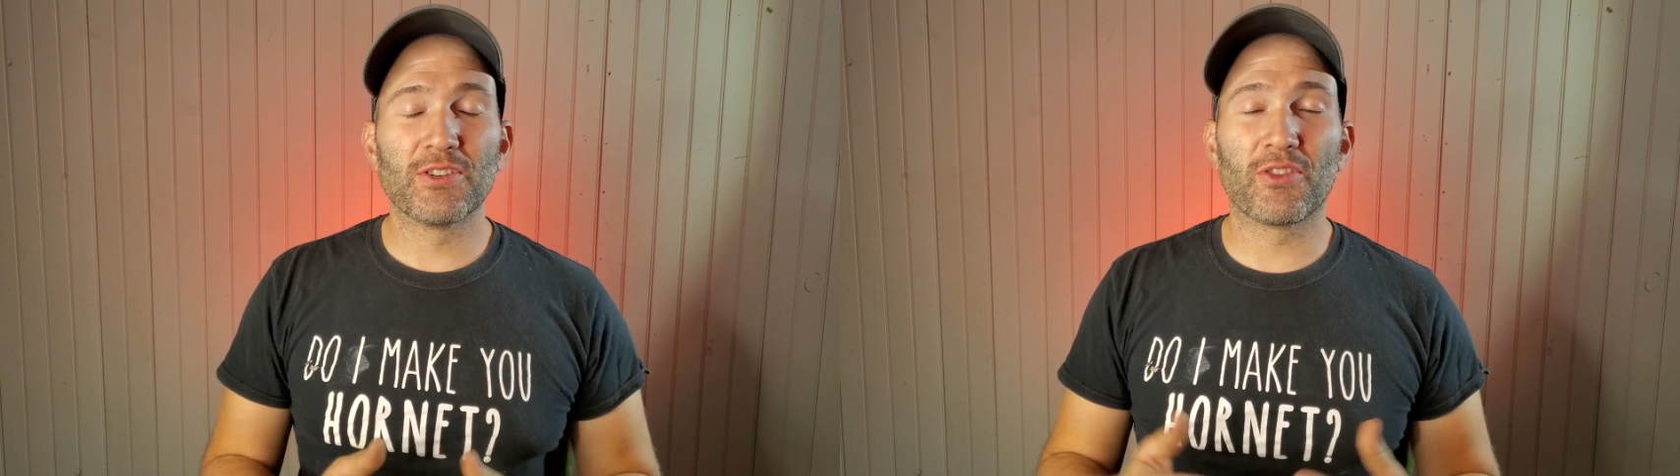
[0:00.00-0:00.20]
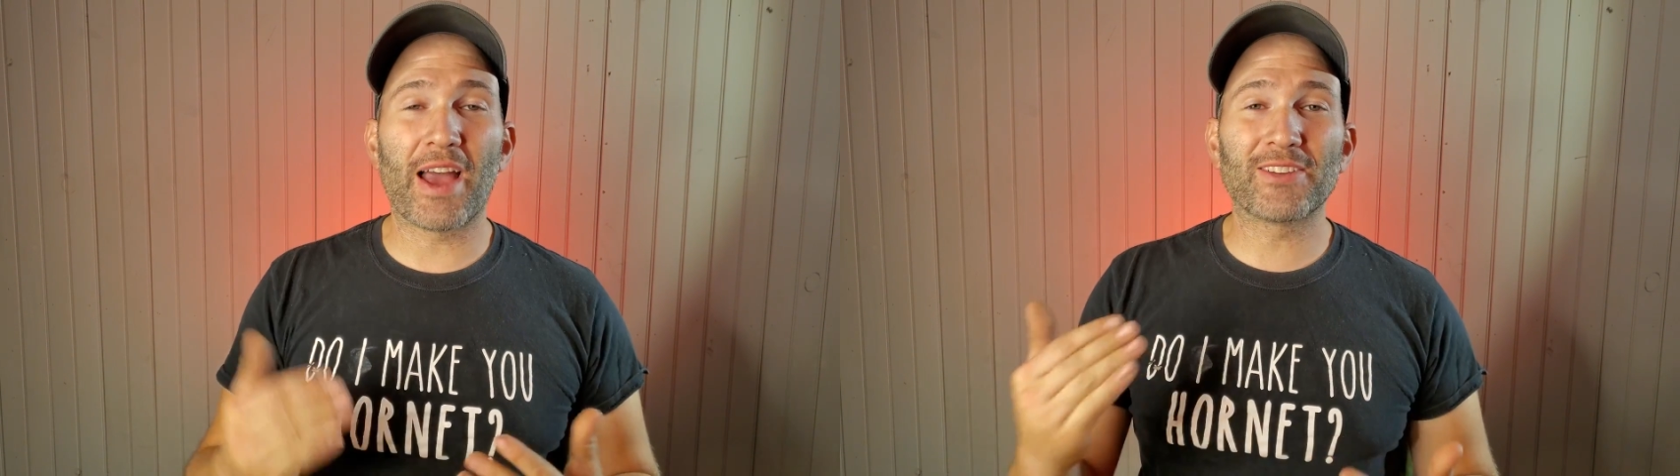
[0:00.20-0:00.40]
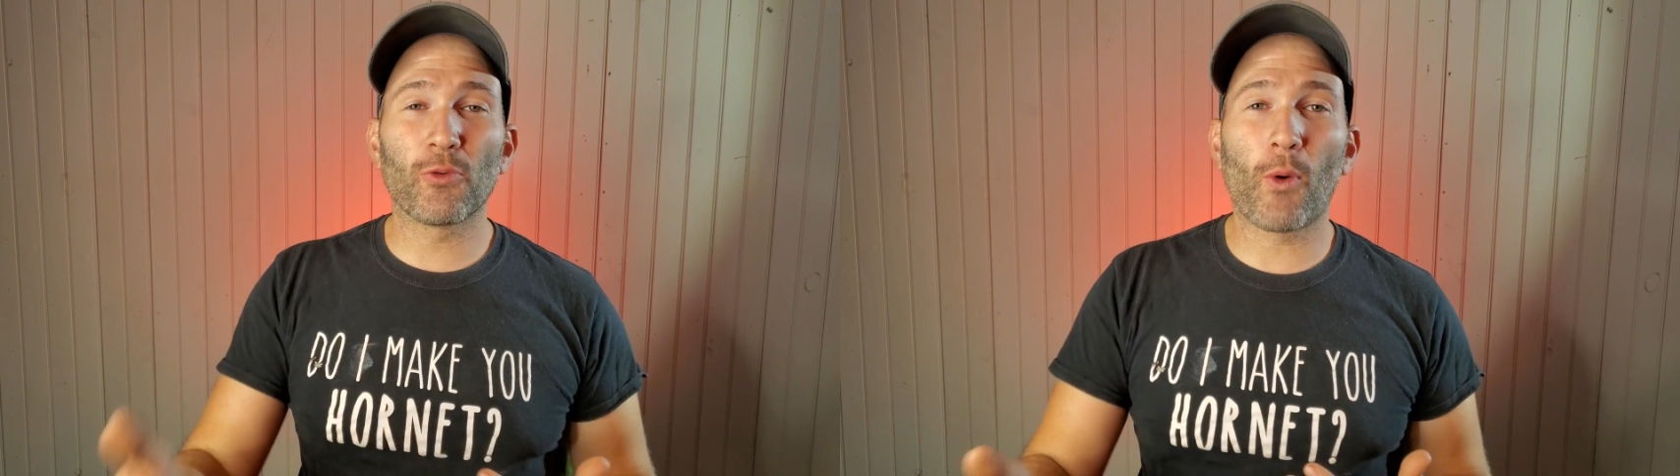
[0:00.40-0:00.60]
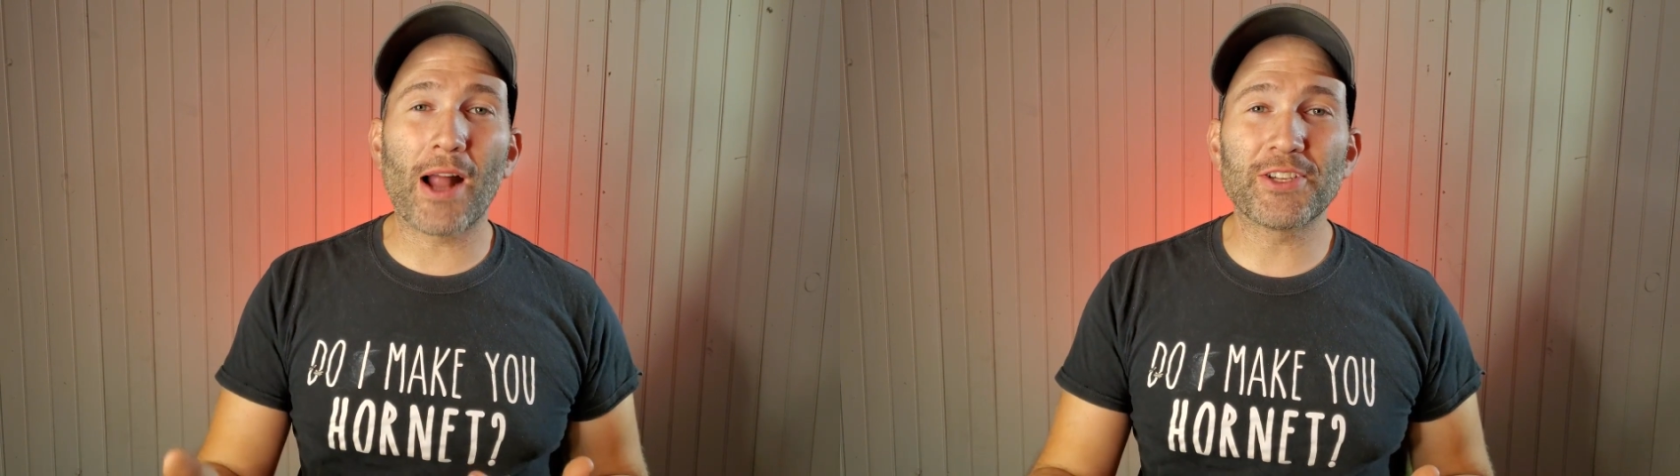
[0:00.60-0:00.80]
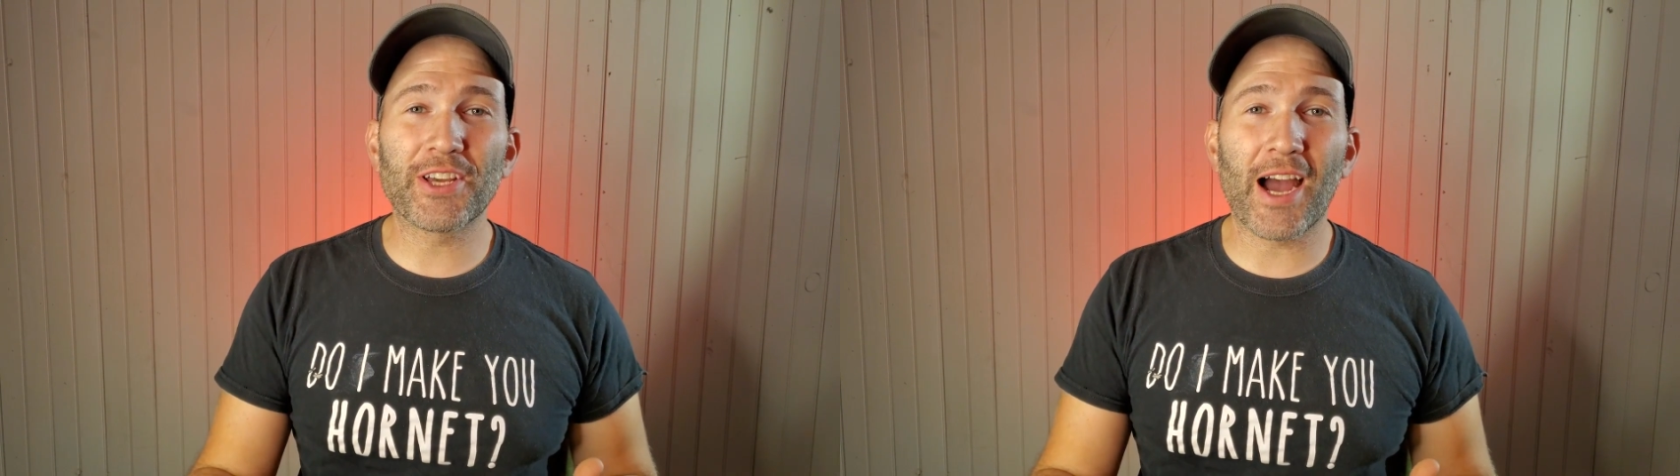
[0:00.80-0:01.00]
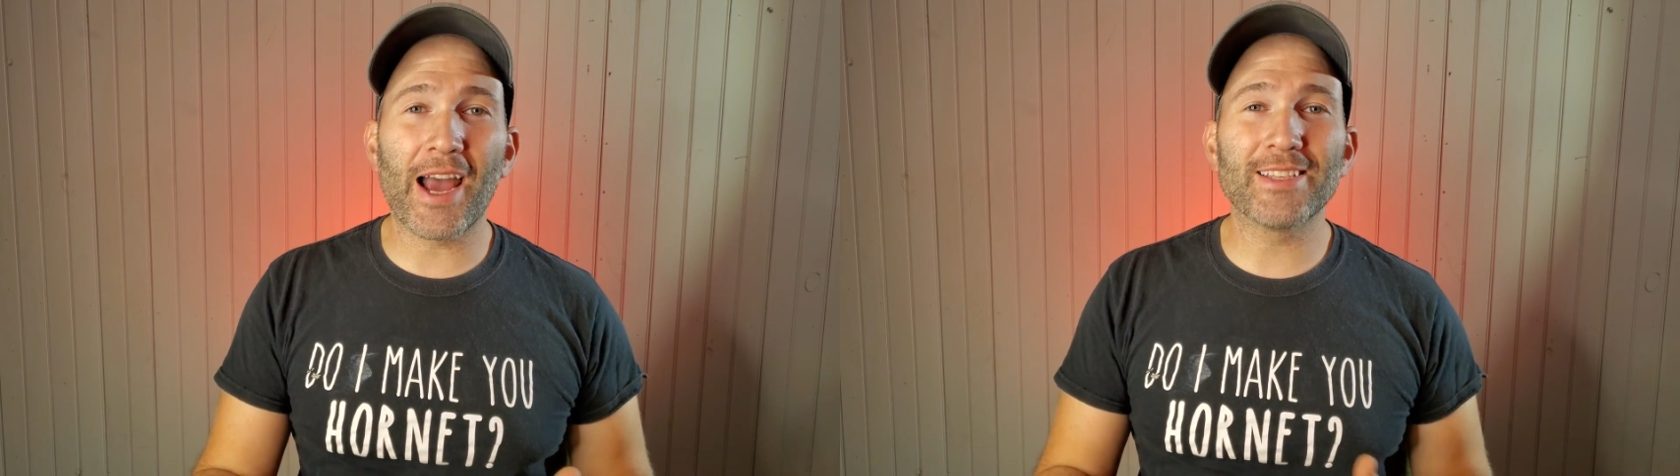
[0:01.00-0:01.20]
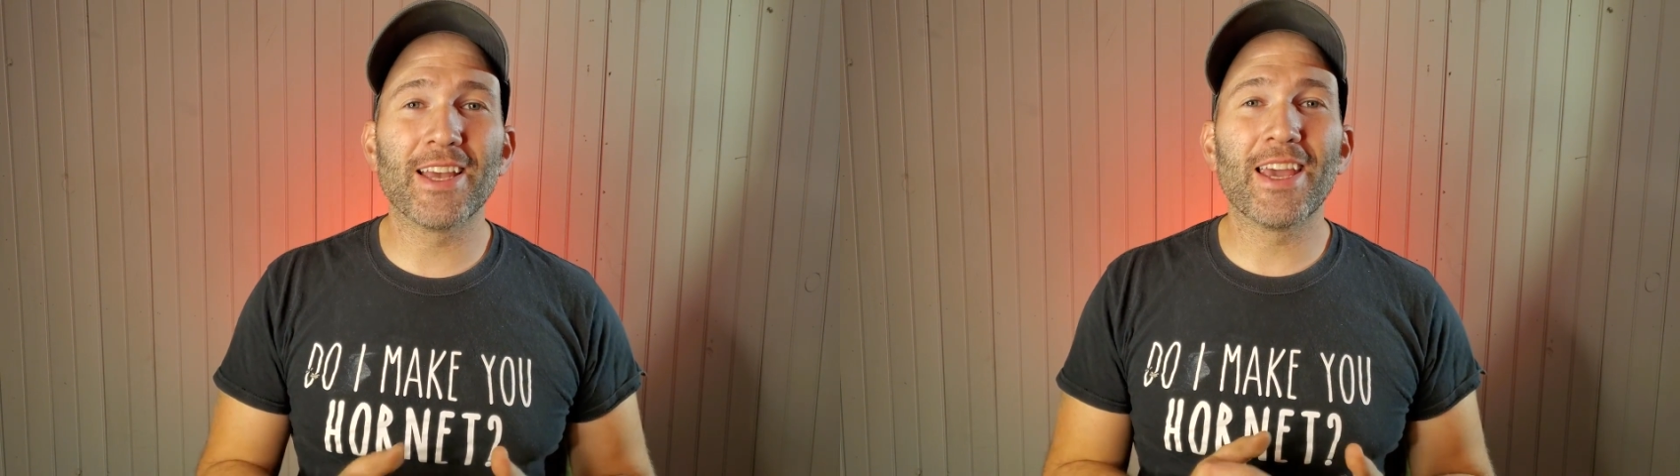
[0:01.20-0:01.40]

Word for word: But thanks for watching, guys.